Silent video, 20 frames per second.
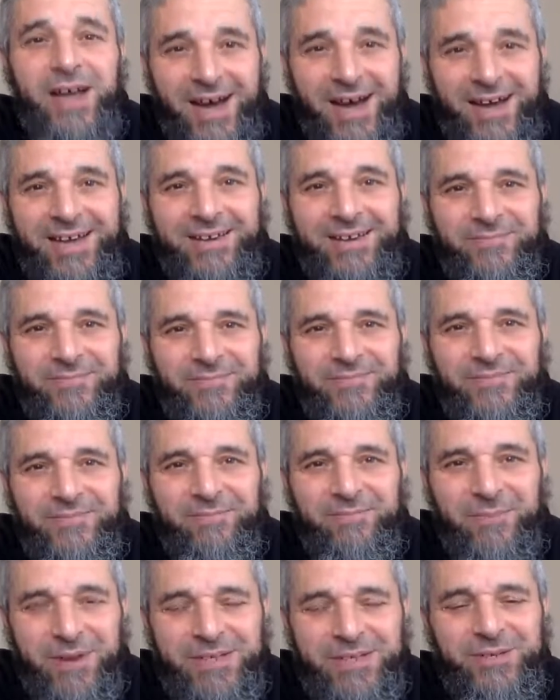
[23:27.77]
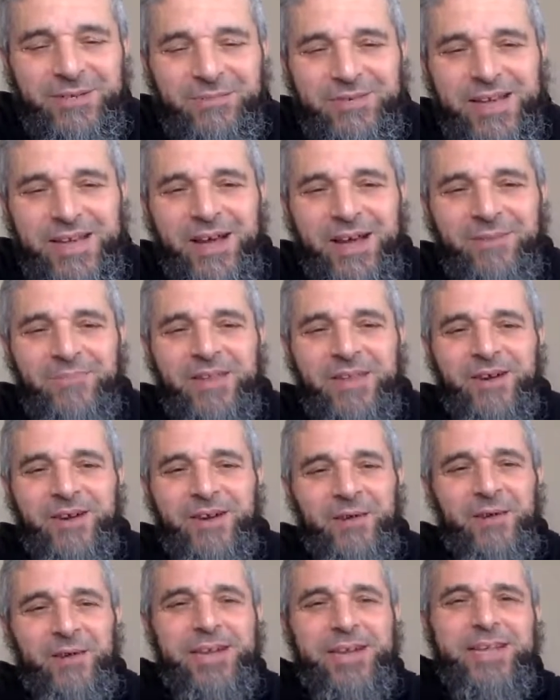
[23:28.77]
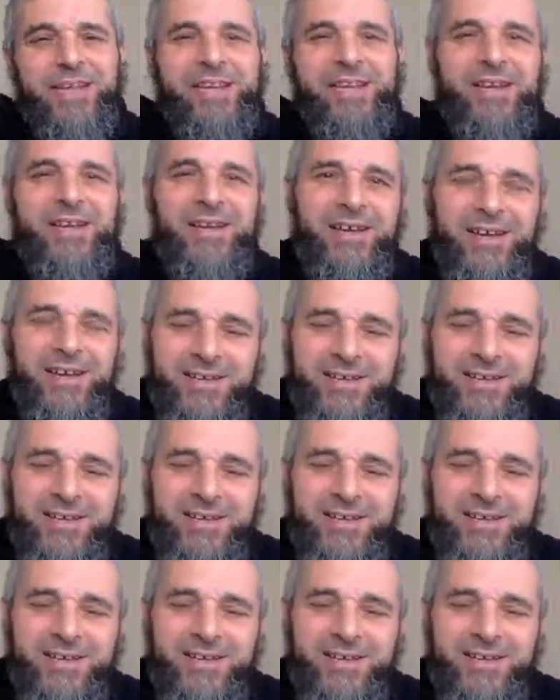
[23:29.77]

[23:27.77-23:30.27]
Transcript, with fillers: time. Belgium time. Alrighty.